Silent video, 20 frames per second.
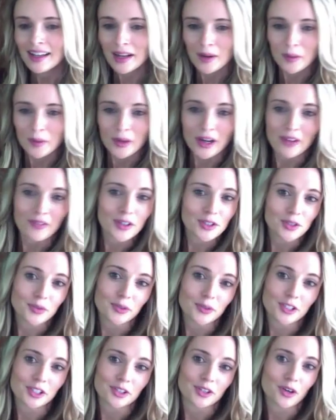when I first
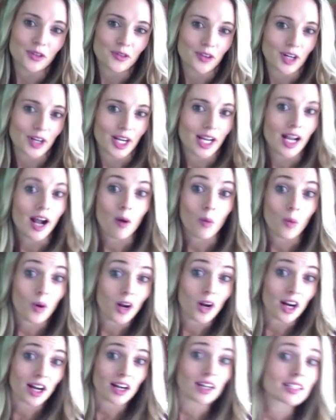switched over, it got
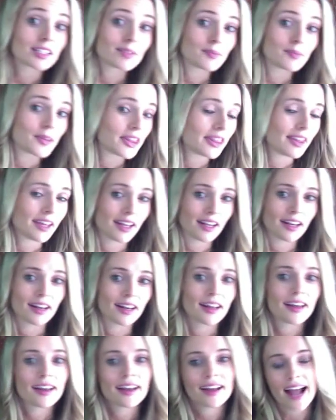worse, but then
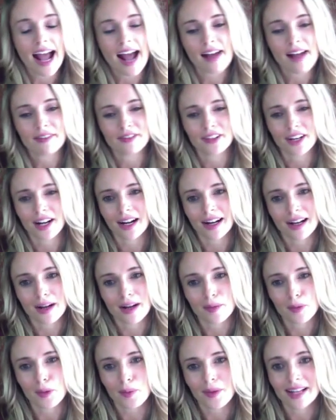after a
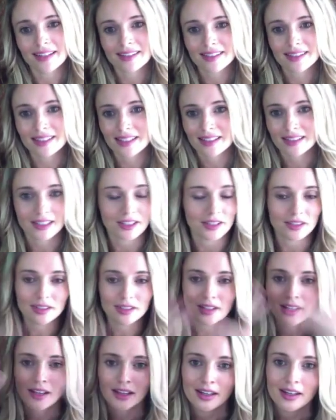couple months, it just
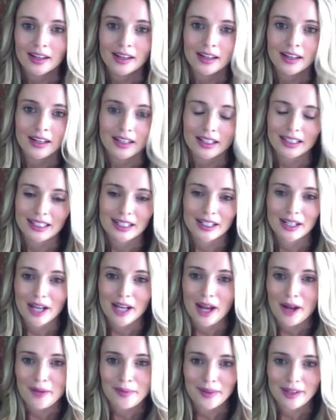cleared
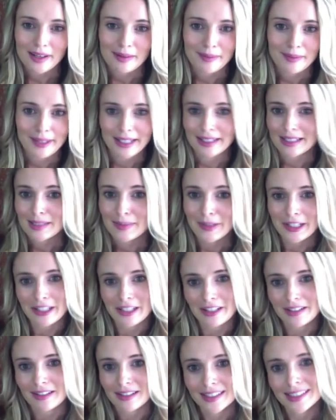up, and I mean, it's been
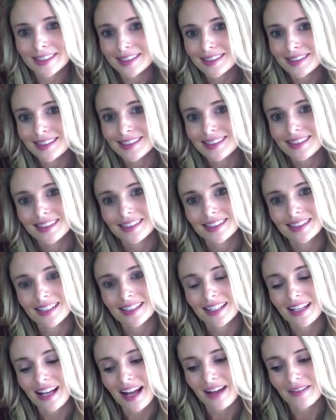years,
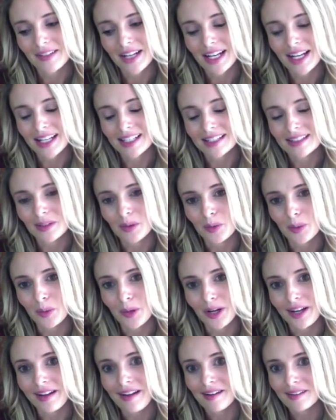and I haven't had a single
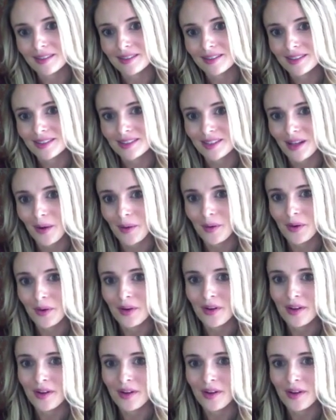breakout, so